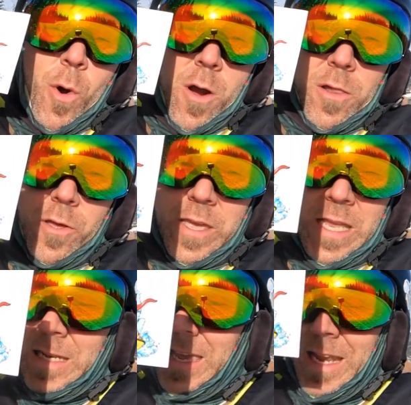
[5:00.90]
you are
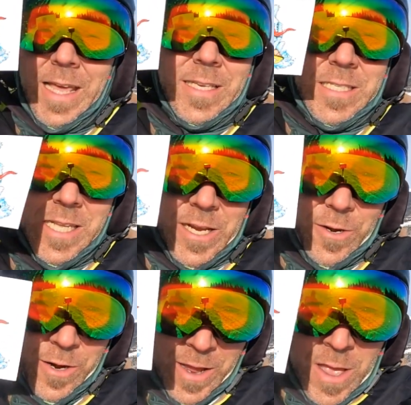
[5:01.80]
looking to get a
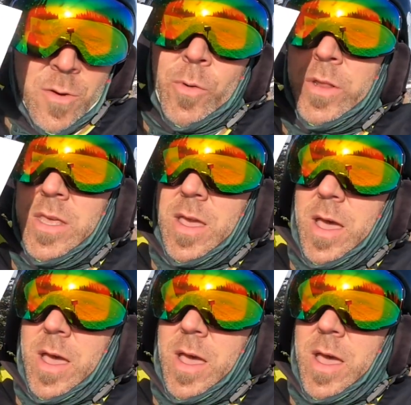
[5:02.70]
sticker, one of the